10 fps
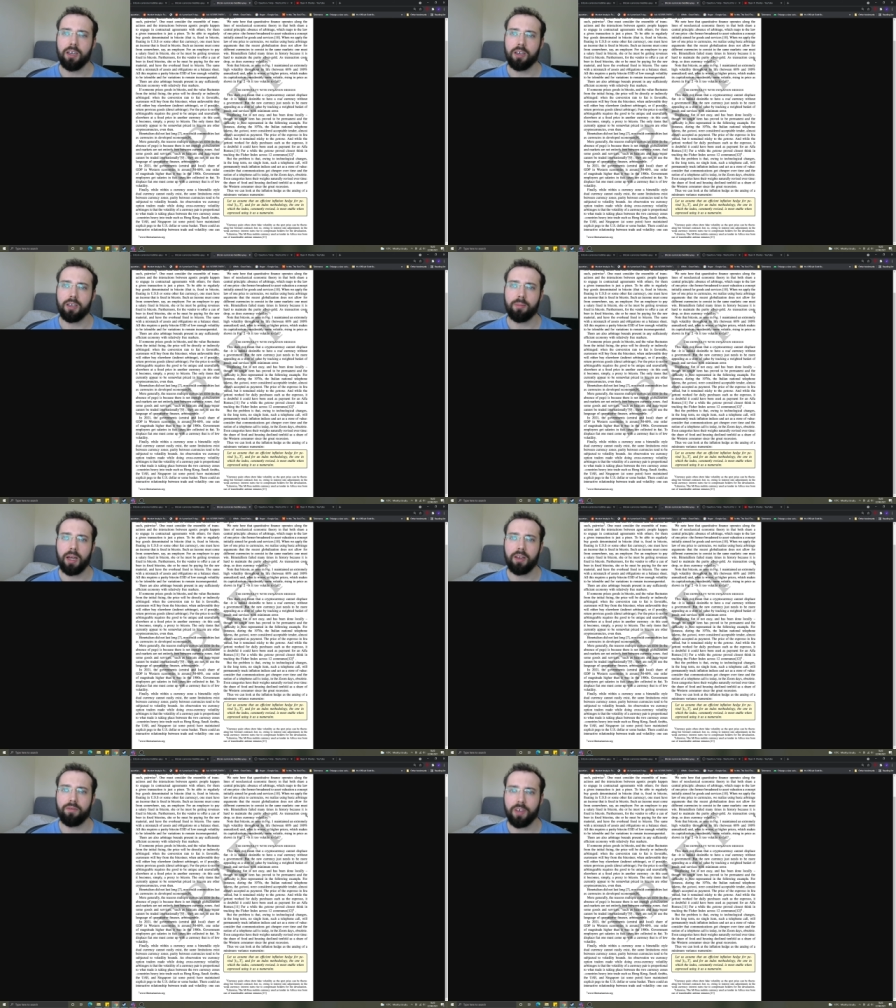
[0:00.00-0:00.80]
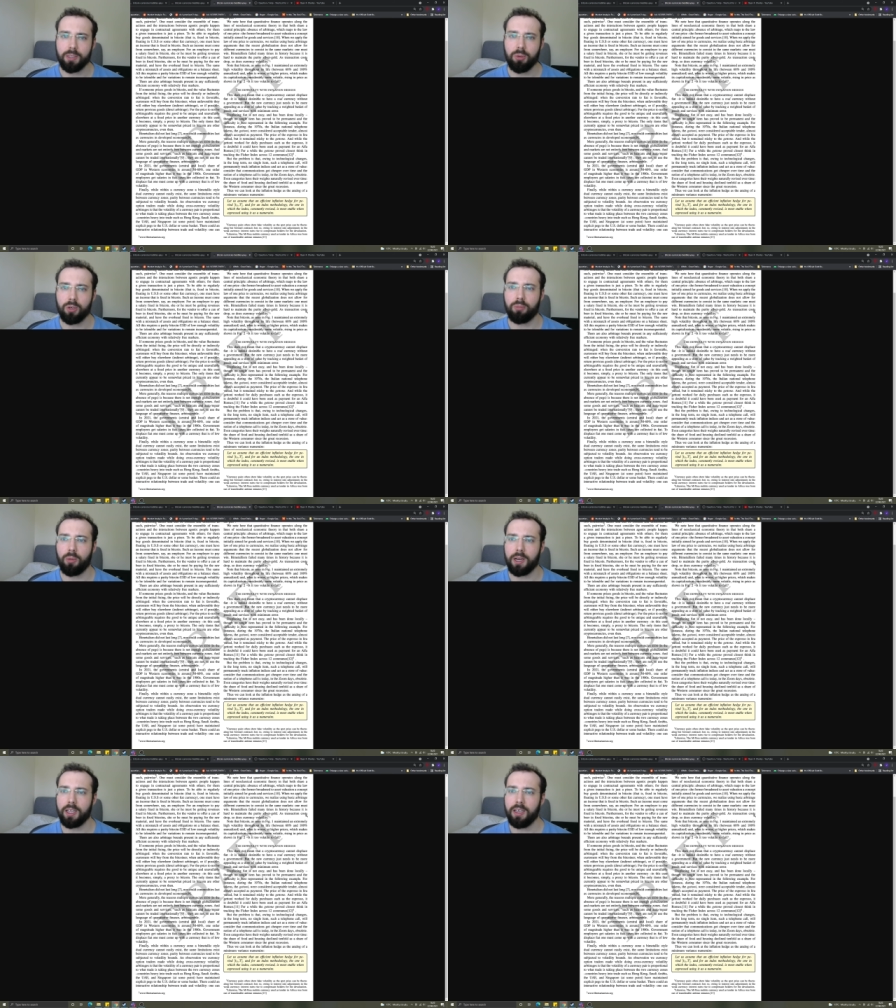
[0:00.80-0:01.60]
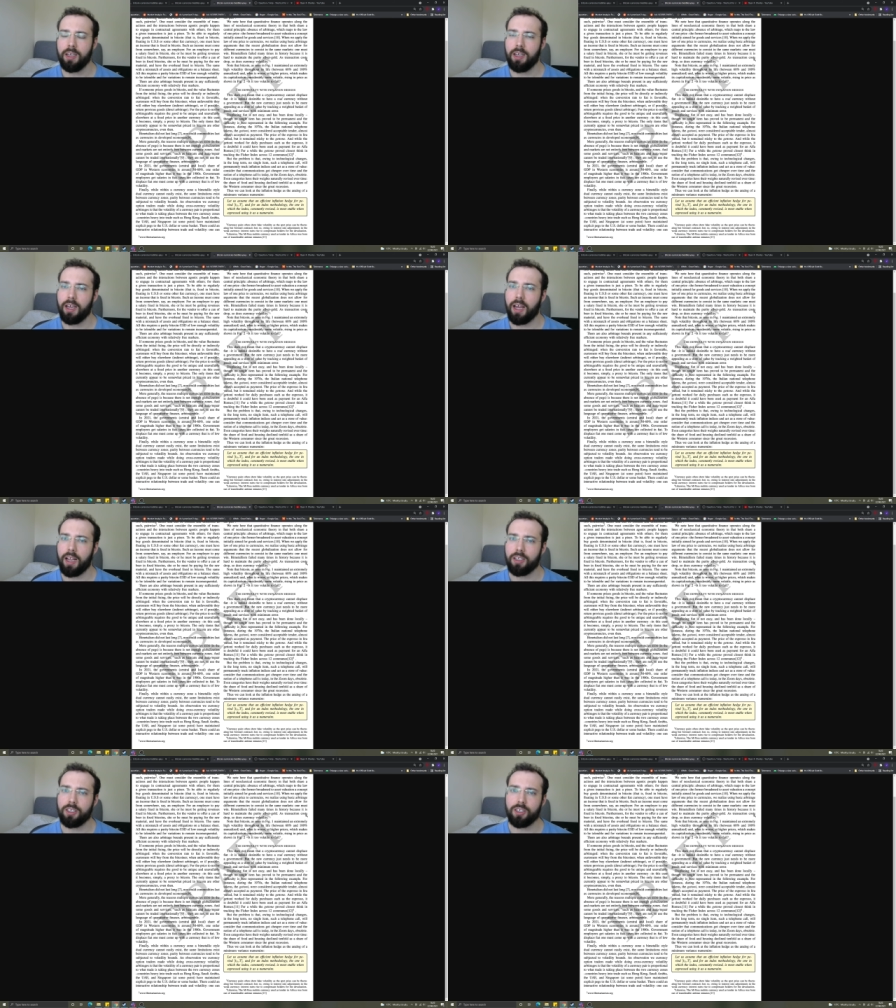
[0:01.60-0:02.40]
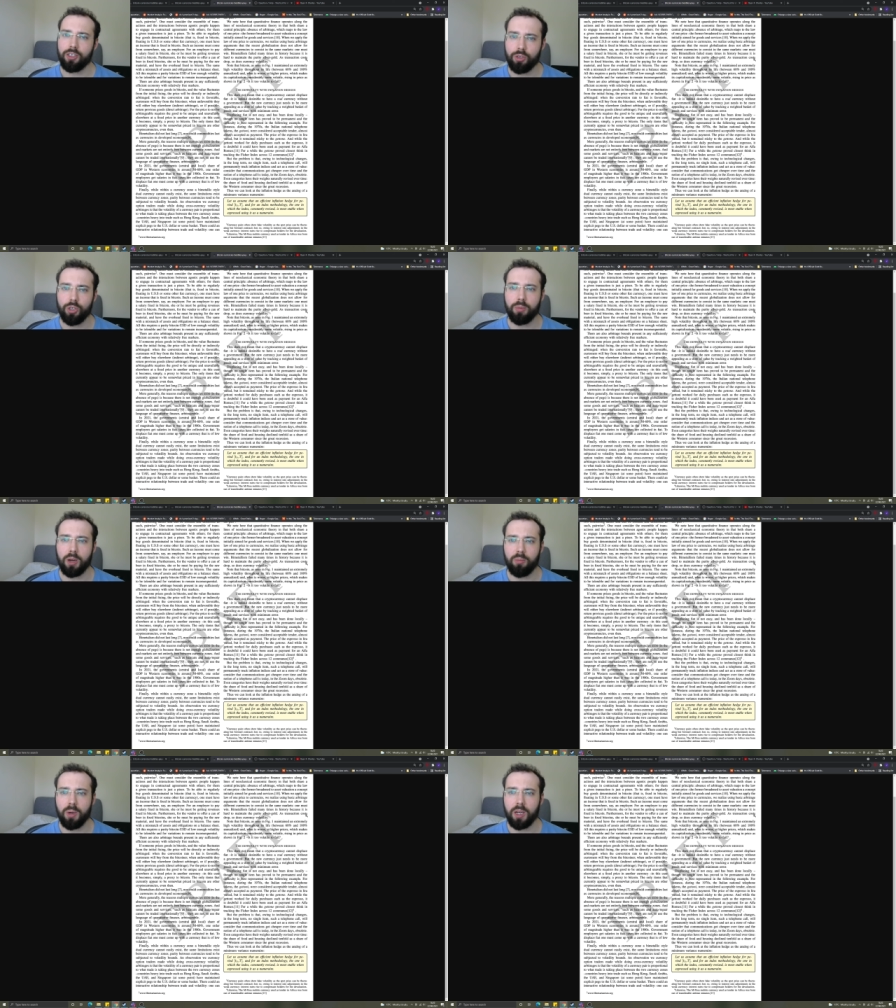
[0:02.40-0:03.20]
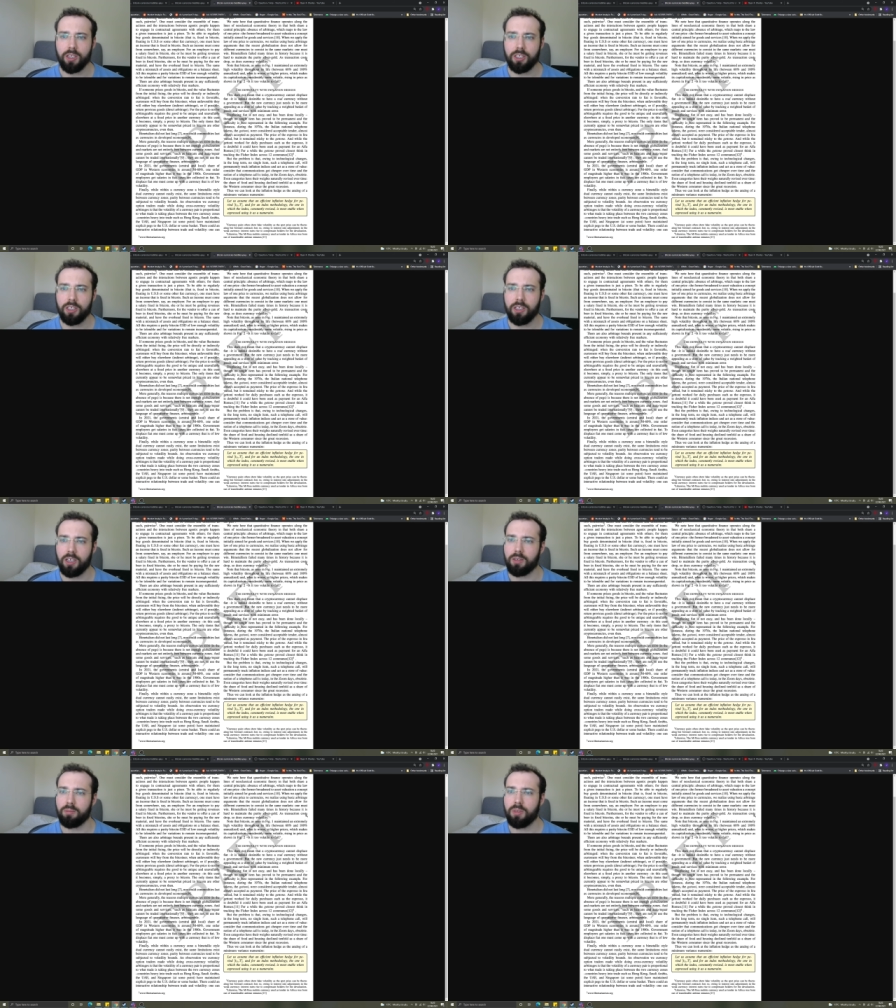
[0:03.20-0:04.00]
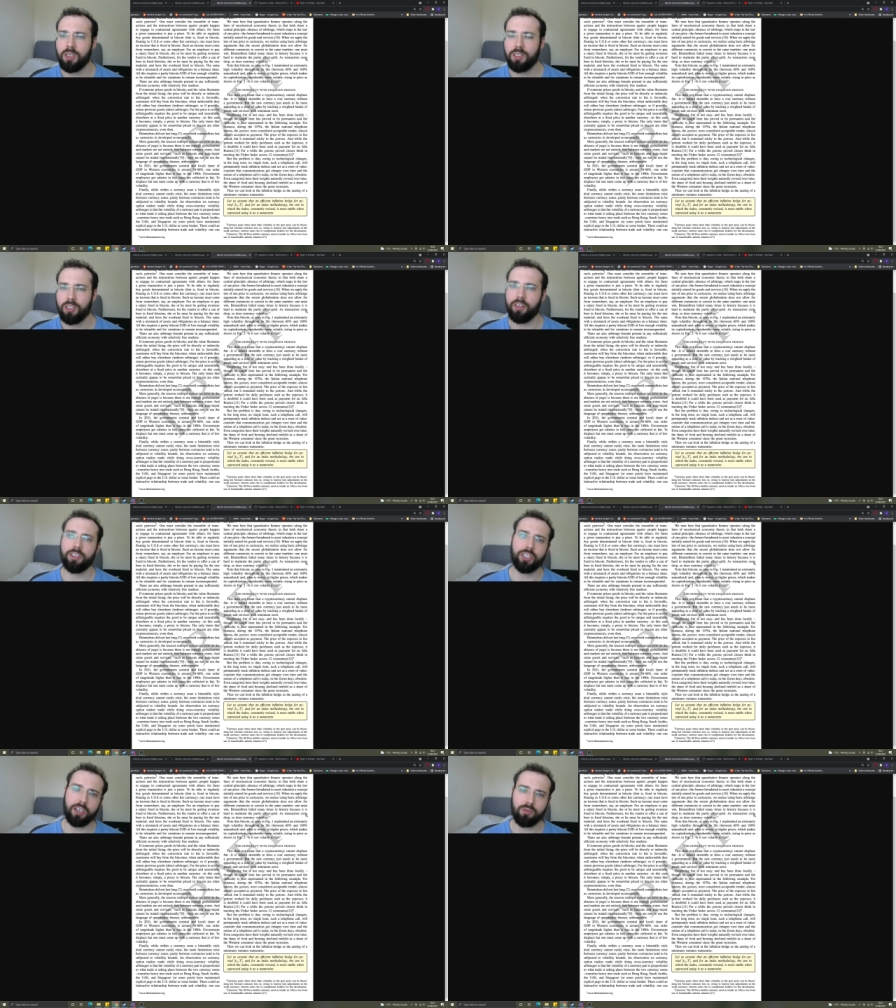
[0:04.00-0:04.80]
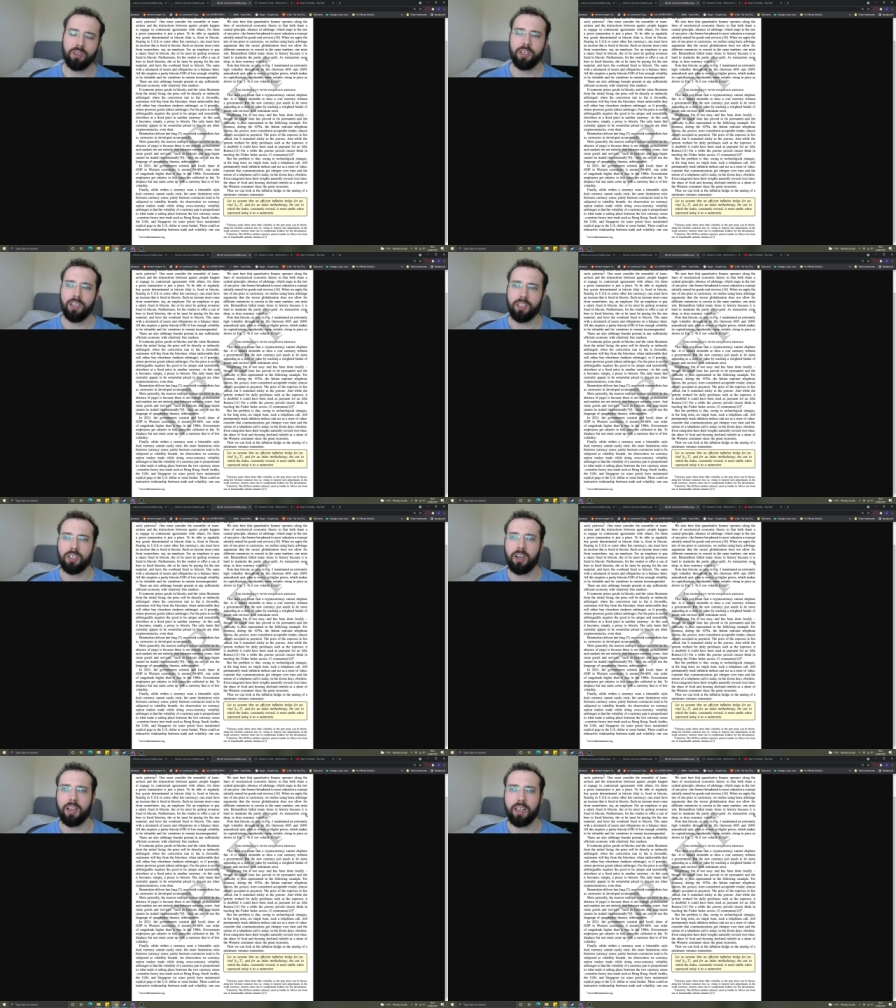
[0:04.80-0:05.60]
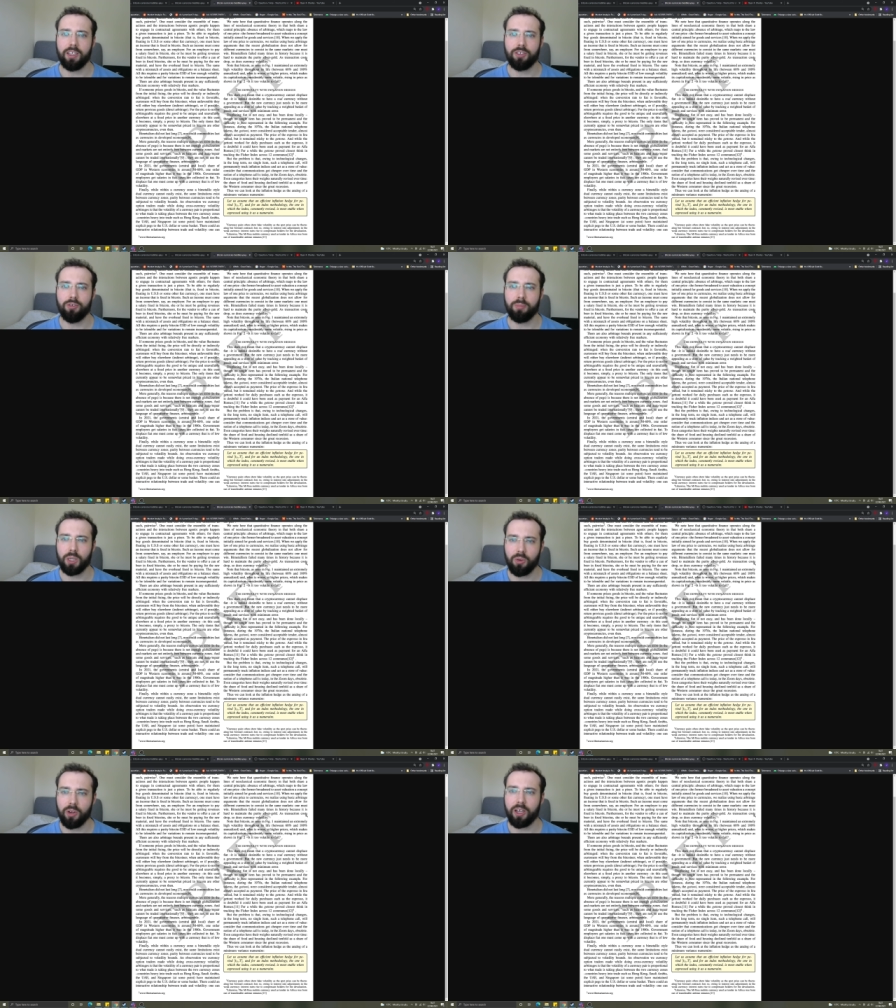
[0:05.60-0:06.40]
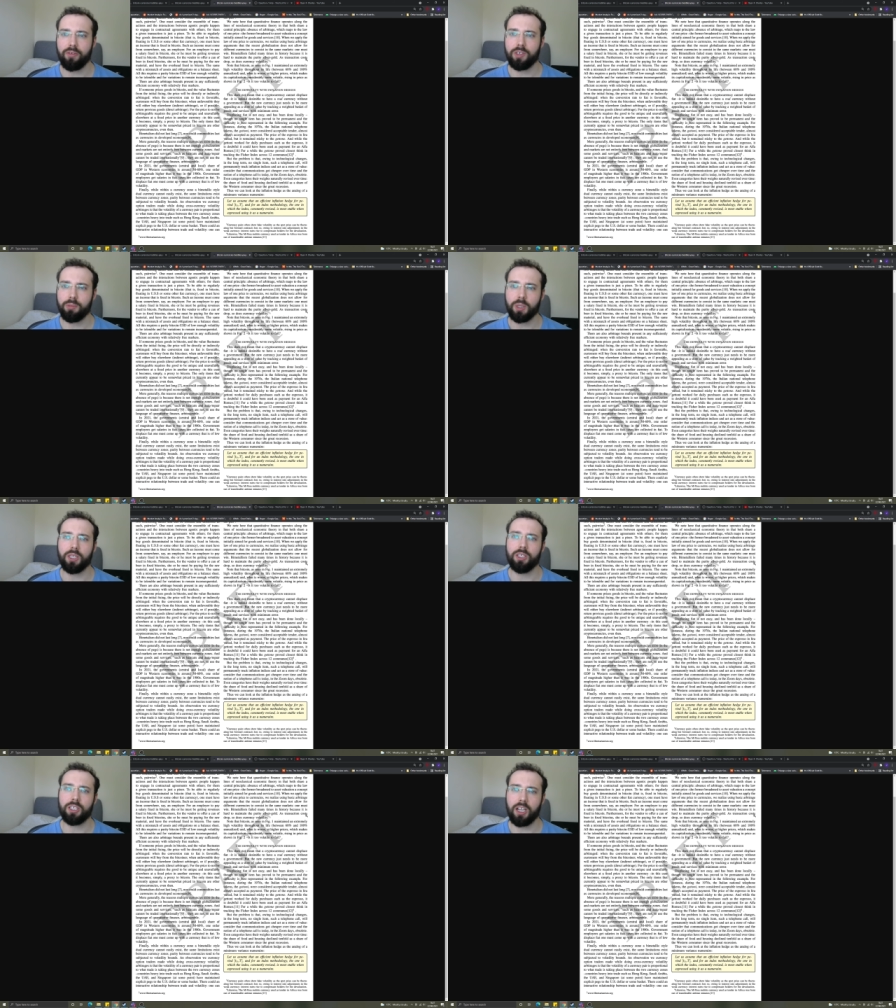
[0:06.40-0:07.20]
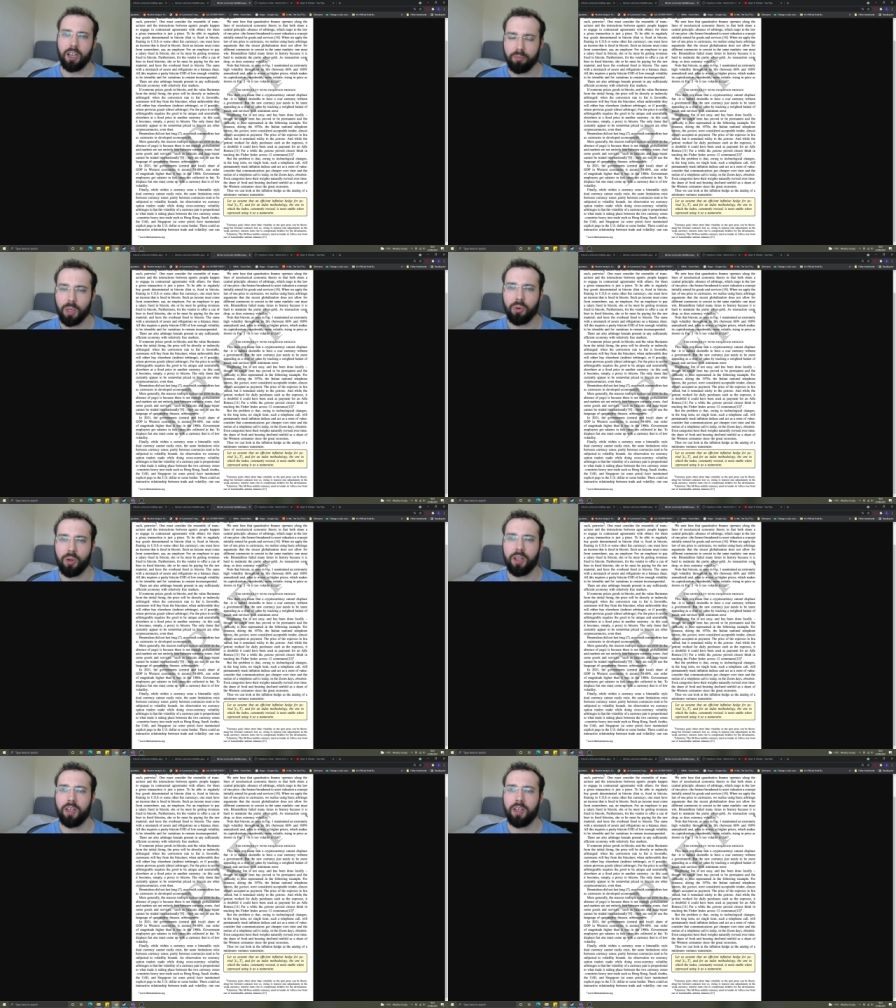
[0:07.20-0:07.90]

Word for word: um, and Facebook probably uh, YouTube, I might um, turn this channel entirely into Bitcoin coverage because I love Bitcoin,